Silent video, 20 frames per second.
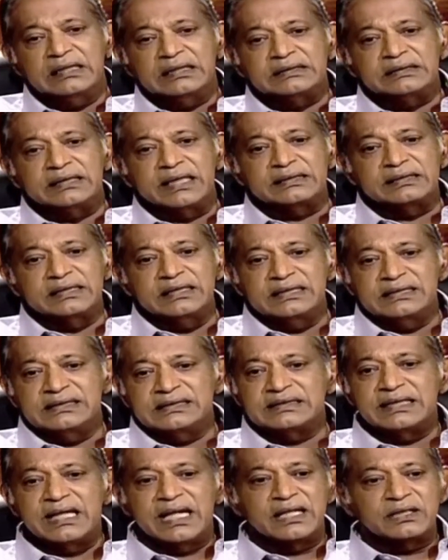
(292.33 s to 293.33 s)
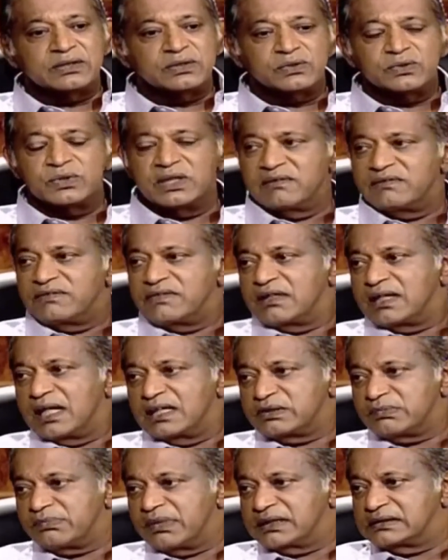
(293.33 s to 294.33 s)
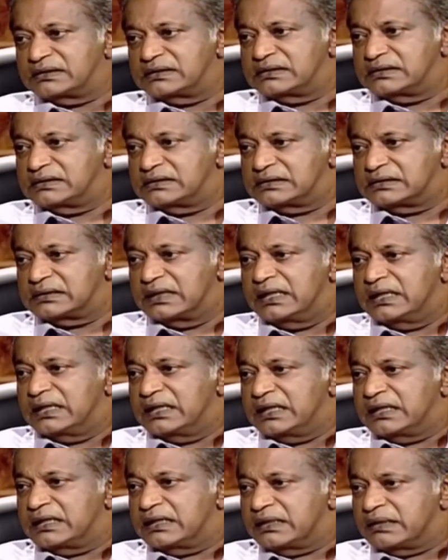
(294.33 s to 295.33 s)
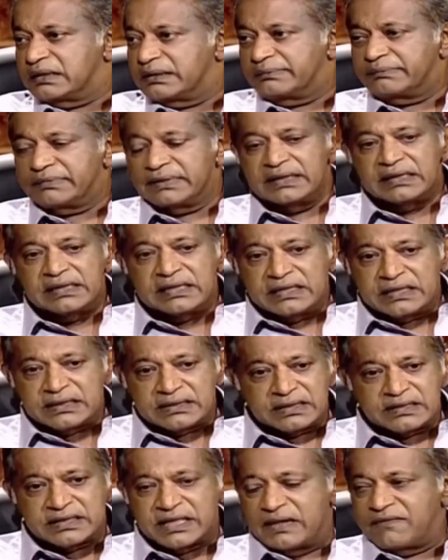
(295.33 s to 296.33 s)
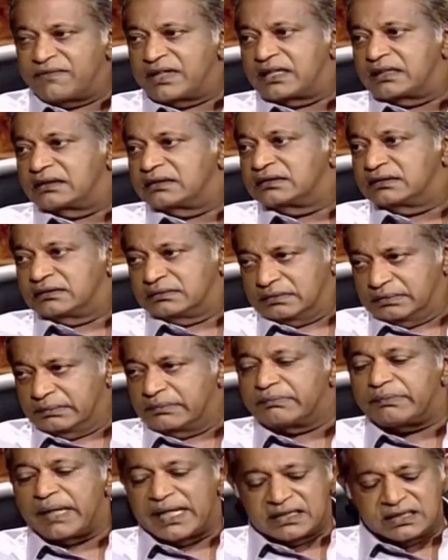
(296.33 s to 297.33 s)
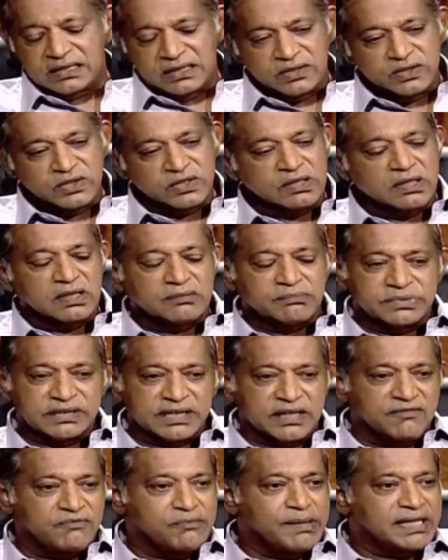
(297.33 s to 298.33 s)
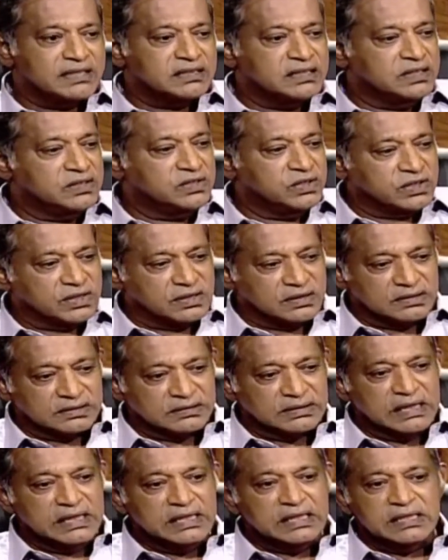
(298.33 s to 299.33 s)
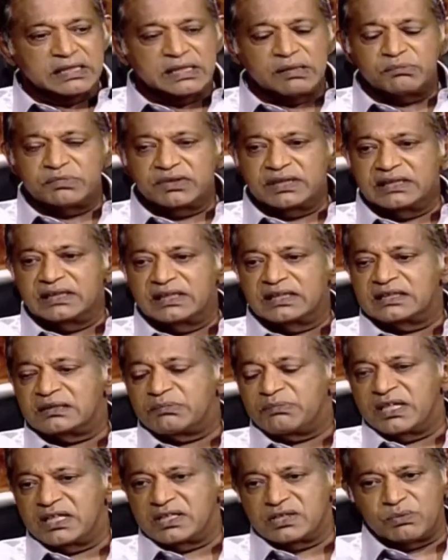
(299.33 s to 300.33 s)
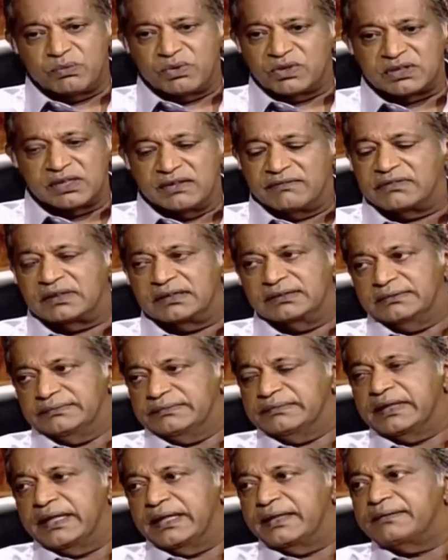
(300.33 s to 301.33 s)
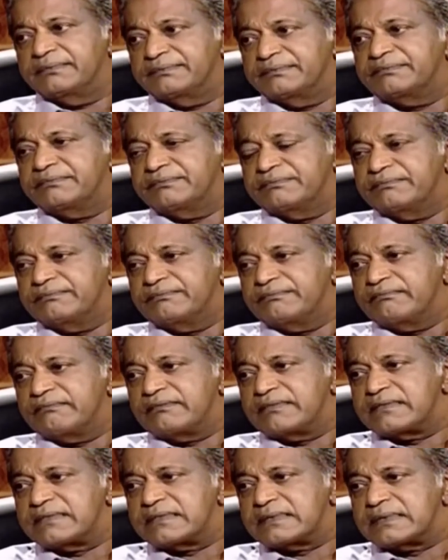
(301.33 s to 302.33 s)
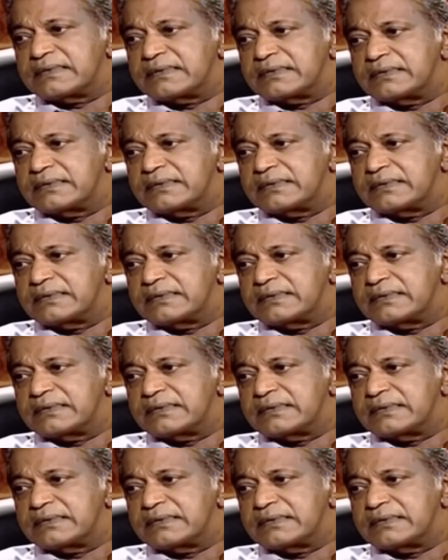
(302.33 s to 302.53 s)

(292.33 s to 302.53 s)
that he is there to give the Rajapaksas uh, saving safe passage, passage mm. safe passage, uh, a breathing space, whatever. Yeah. So